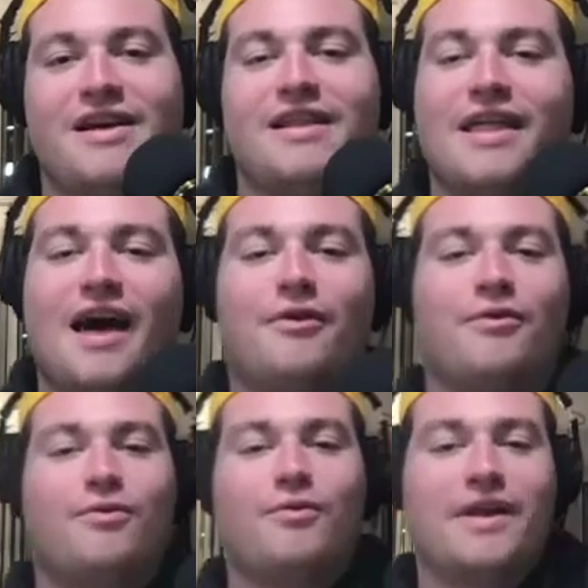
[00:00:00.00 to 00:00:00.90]
that
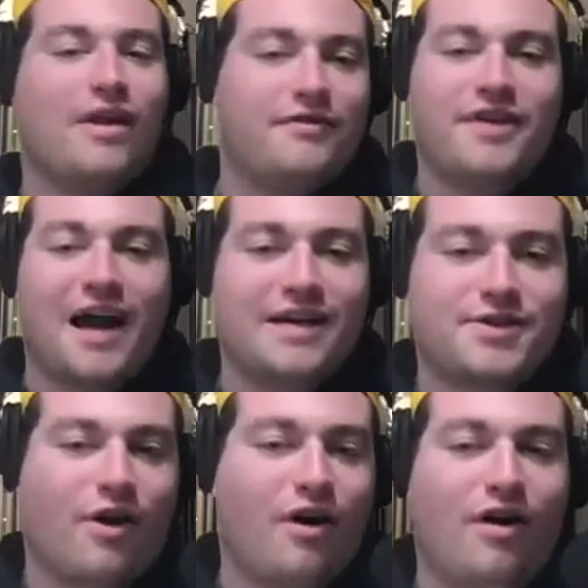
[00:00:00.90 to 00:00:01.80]
we love to
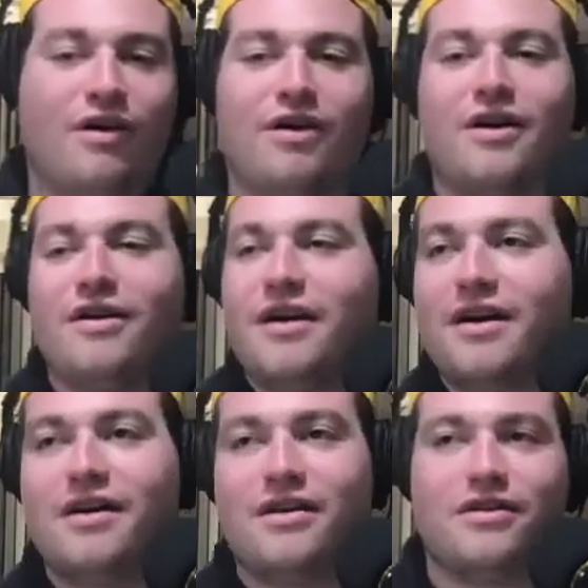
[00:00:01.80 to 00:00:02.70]
ask all
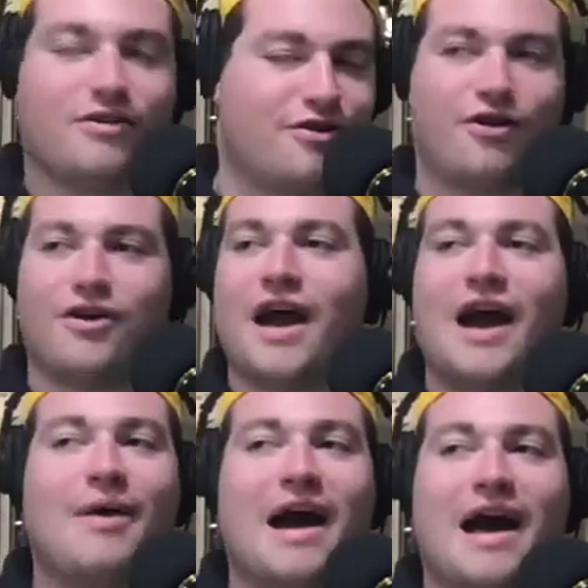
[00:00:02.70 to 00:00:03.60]
current
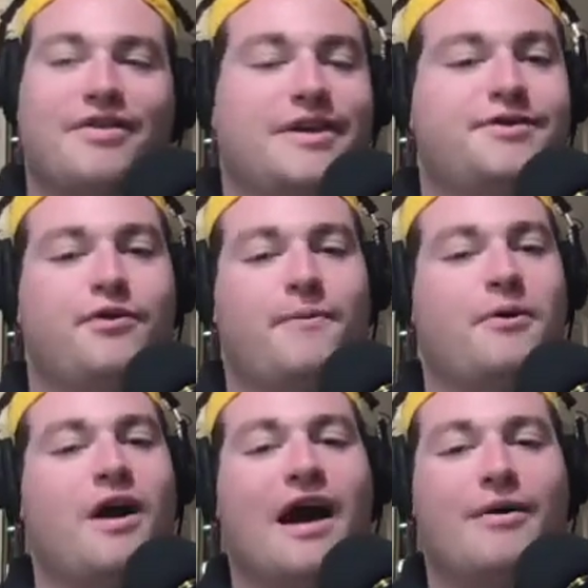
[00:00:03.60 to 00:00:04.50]
Iowa athletes,
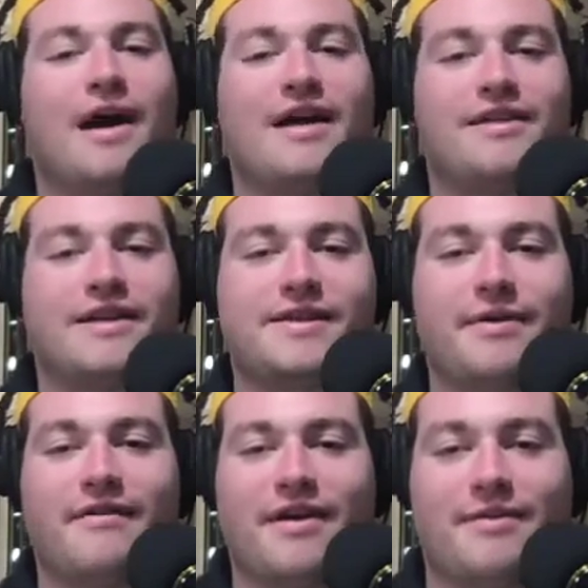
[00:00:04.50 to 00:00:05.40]
former Iowa athletes that we
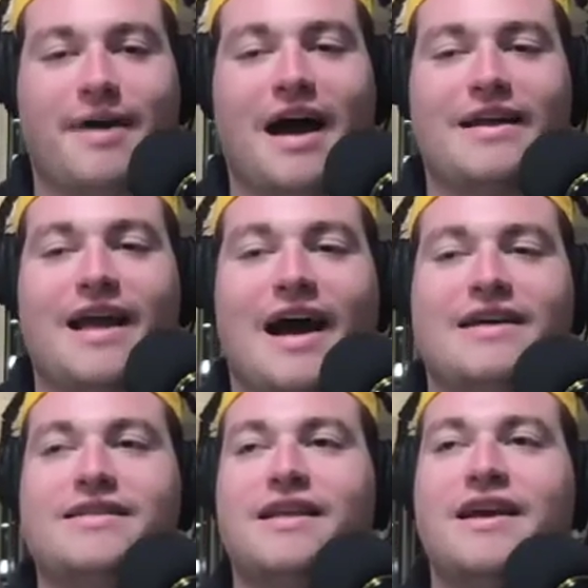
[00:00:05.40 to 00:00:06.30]
have on the
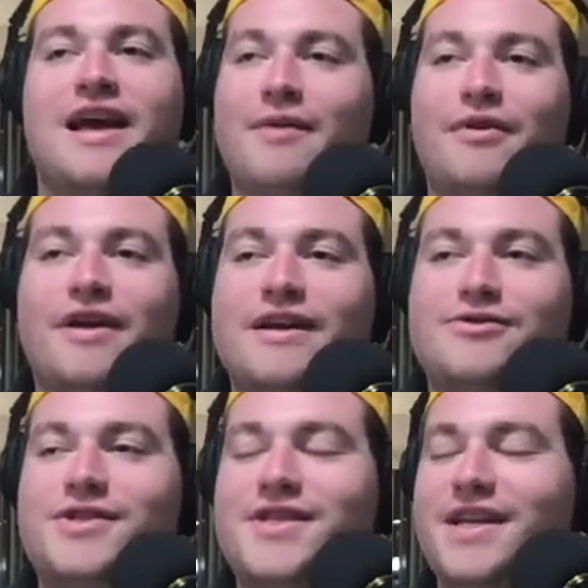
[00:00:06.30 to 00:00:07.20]
podcast. And I'm really
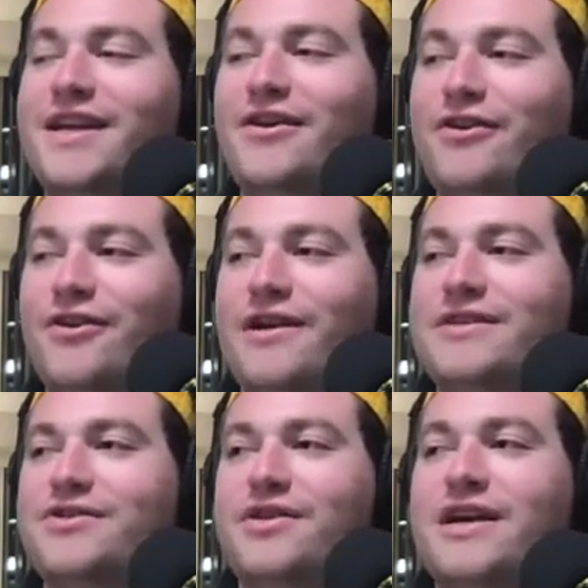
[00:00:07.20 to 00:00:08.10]
interested to hear your
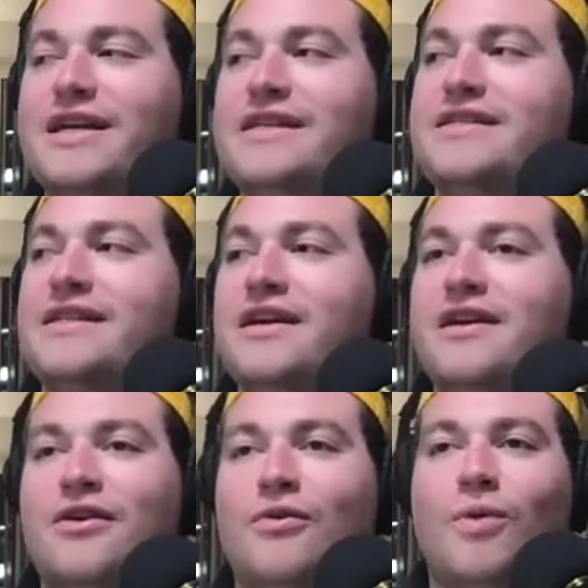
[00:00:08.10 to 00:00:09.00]
answer is,
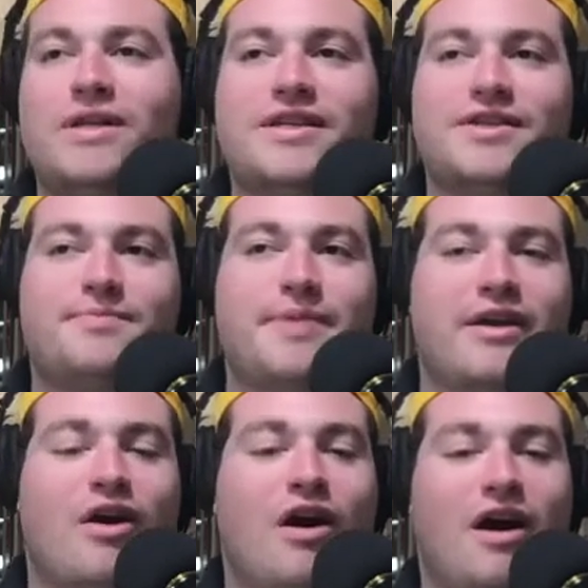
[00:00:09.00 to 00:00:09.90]
what does being
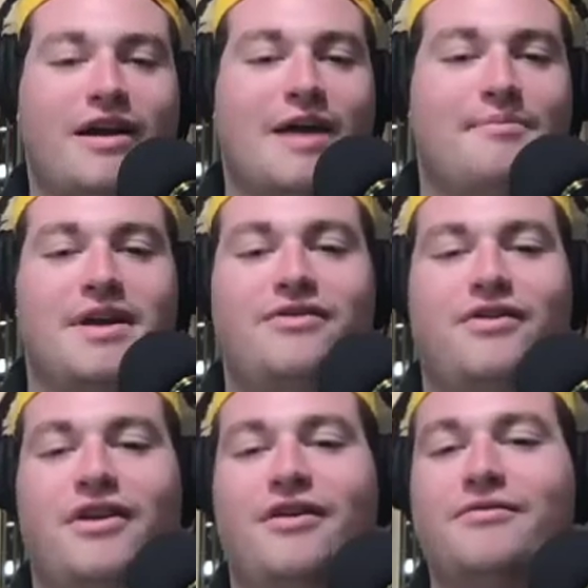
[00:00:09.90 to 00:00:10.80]
a Hawkeye mean to
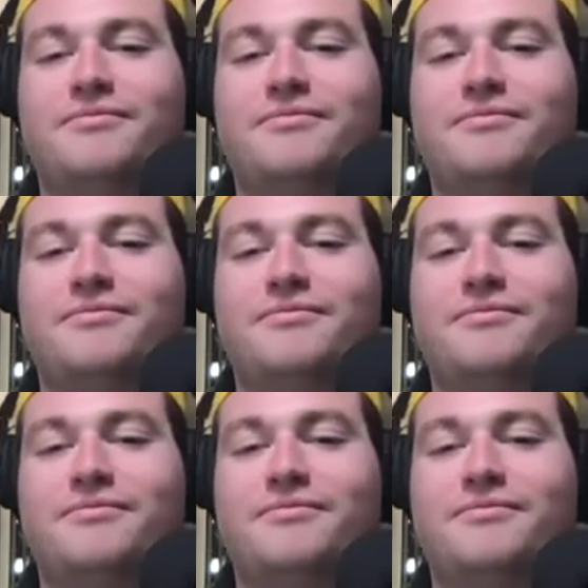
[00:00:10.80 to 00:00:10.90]
you?